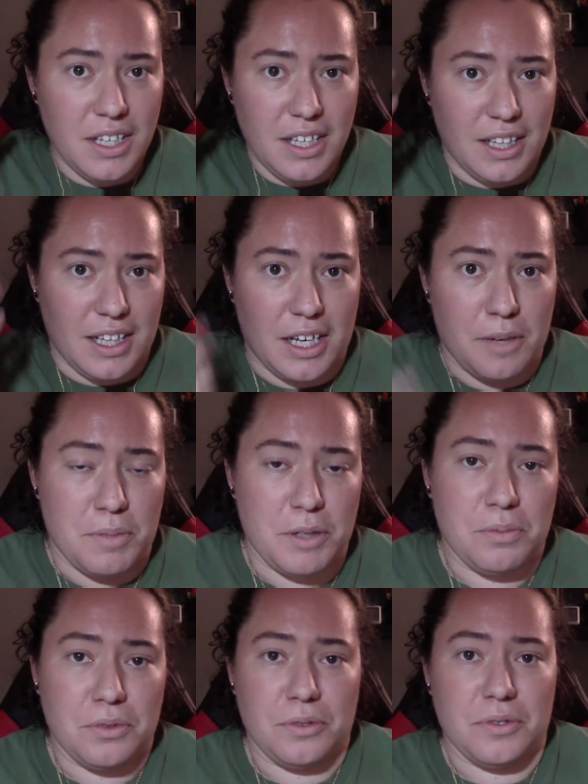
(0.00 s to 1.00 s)
A lot of
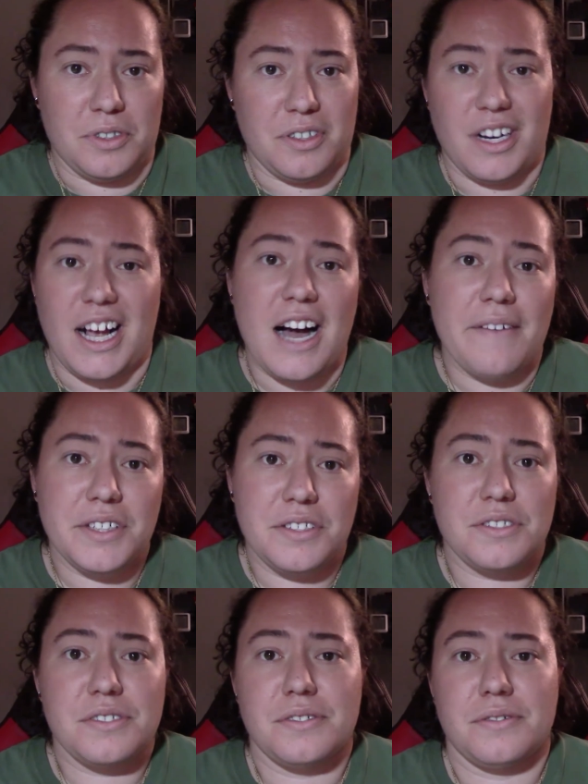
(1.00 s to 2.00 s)
people either have
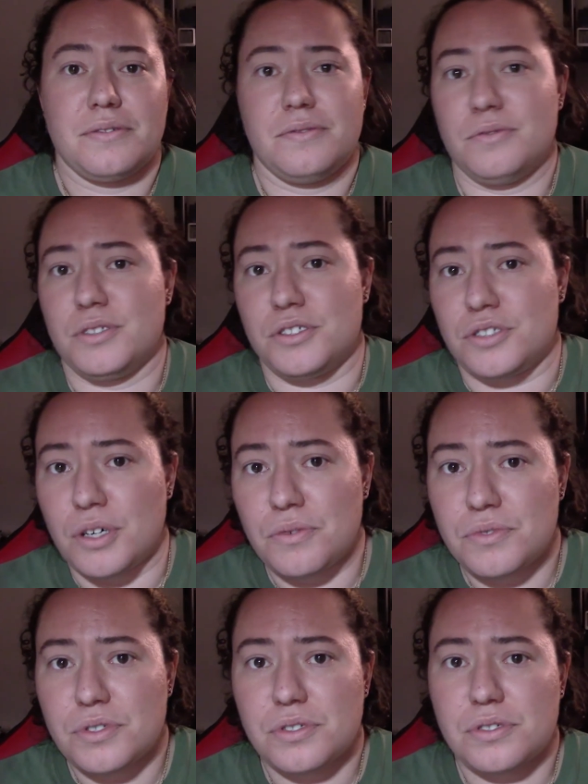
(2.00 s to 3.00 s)
it, or they
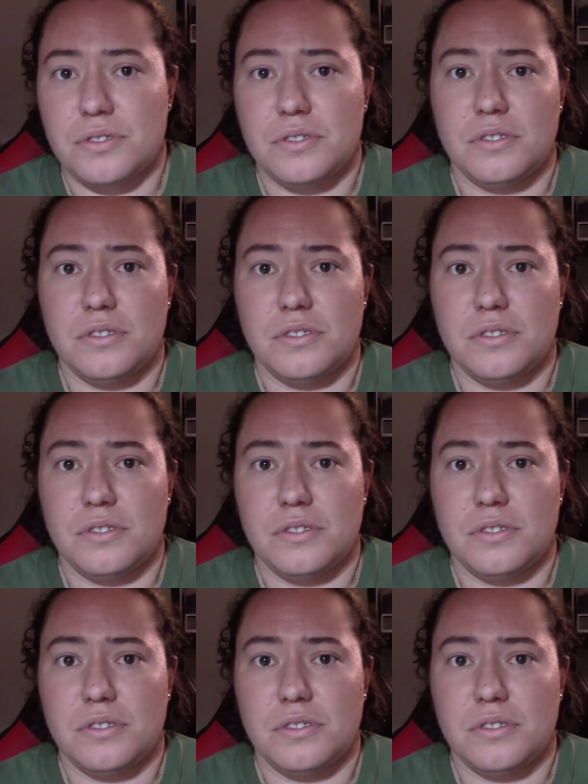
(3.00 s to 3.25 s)
don't,